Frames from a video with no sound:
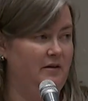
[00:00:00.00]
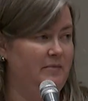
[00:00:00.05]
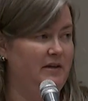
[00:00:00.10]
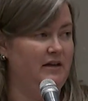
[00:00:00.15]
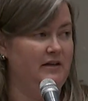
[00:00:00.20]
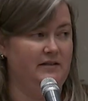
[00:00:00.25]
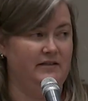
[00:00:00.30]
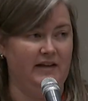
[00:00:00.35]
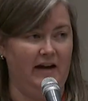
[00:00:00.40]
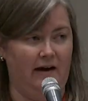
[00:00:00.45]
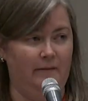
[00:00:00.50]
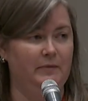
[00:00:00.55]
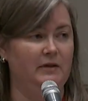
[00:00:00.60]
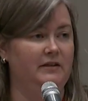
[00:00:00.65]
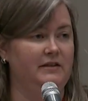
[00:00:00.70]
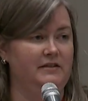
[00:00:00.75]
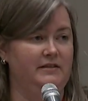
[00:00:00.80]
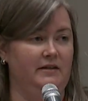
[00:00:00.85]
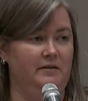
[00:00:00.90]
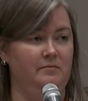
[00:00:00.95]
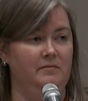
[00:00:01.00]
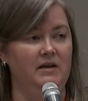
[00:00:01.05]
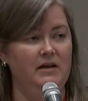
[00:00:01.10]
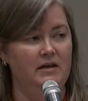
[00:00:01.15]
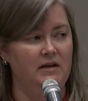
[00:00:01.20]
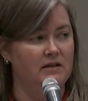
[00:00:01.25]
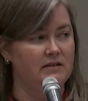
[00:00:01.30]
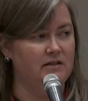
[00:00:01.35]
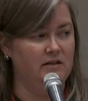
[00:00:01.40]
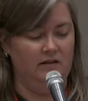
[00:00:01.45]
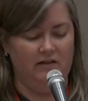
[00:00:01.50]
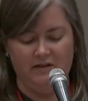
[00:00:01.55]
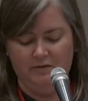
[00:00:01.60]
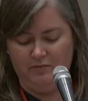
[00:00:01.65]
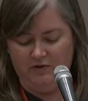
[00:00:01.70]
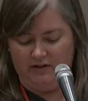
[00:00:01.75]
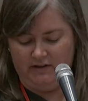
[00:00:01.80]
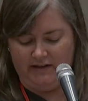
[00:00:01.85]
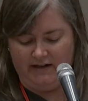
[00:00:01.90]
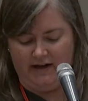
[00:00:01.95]
because capitalism
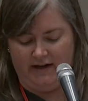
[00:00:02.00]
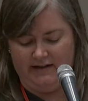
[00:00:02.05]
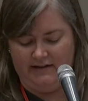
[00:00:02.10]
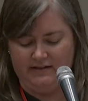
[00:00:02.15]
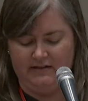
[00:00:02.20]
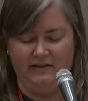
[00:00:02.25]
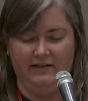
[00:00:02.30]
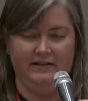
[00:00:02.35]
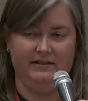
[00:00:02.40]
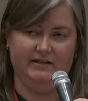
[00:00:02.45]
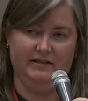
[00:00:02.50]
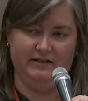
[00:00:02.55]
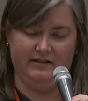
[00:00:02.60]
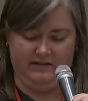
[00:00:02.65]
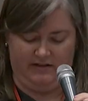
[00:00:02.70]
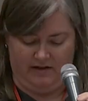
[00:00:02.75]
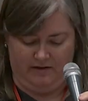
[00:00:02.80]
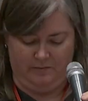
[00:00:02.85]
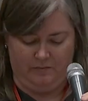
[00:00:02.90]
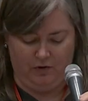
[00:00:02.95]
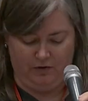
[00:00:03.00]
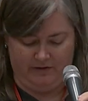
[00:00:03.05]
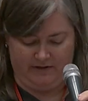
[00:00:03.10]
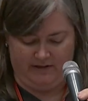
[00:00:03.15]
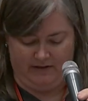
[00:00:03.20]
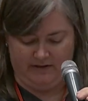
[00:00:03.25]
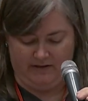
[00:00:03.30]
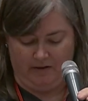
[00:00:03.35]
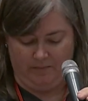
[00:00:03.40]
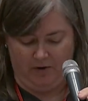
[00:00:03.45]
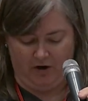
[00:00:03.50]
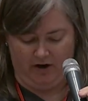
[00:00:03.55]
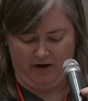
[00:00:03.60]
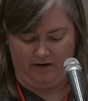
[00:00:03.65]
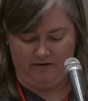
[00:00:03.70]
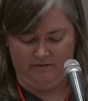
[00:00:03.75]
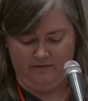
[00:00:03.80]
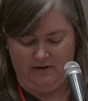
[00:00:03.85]
deliberately isolates us and pulls us apart.